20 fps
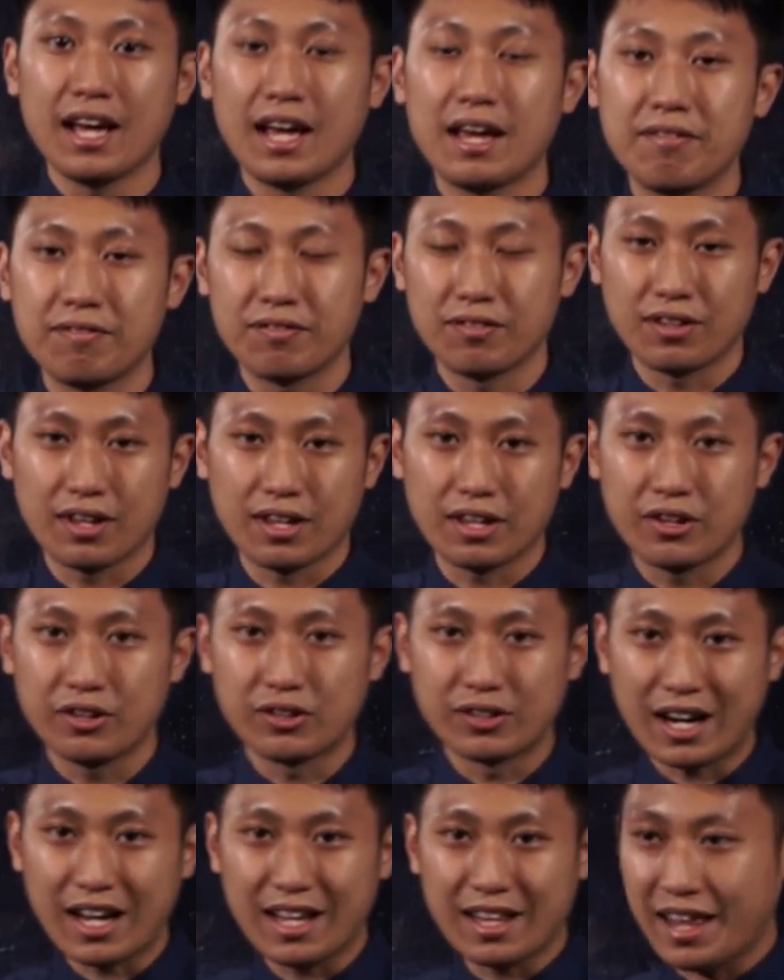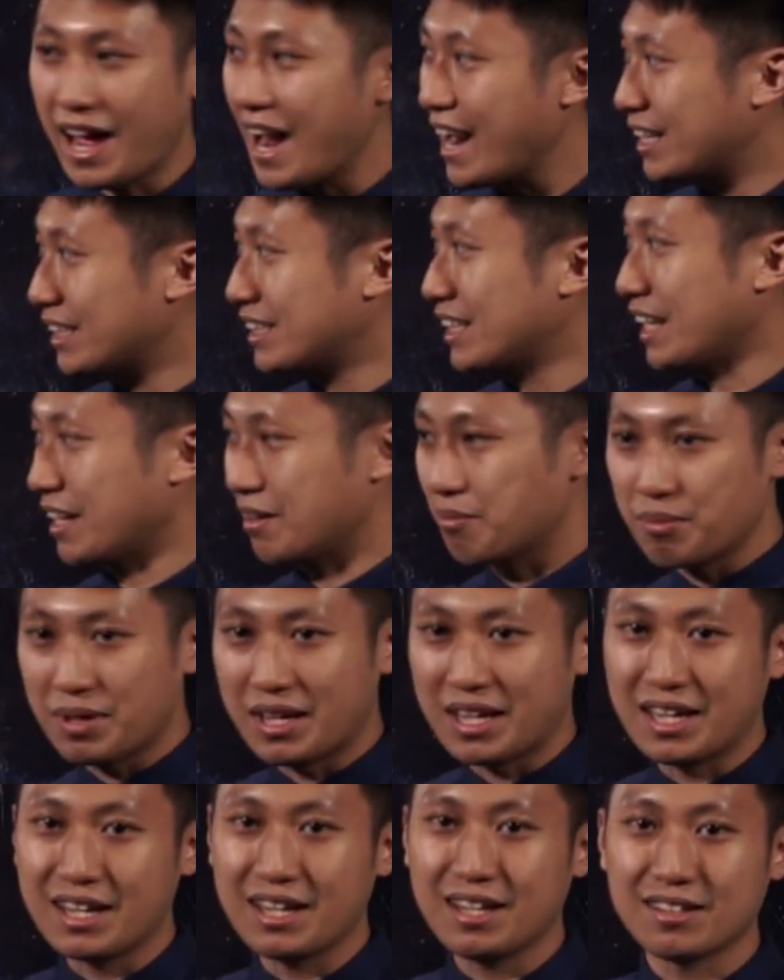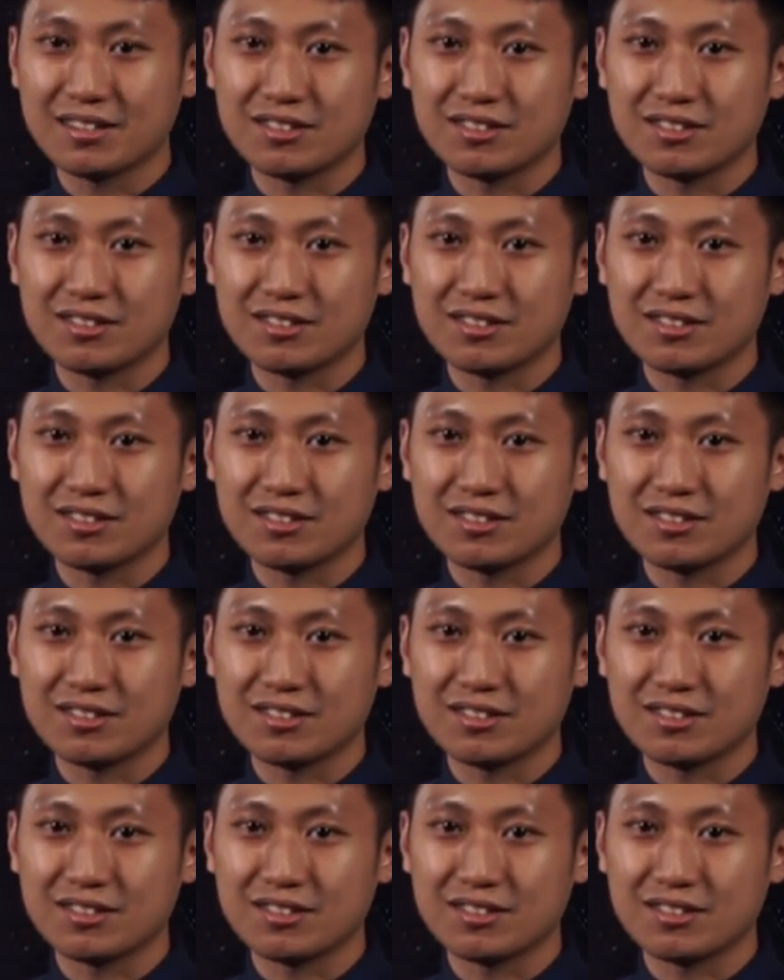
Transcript: if you write x like me,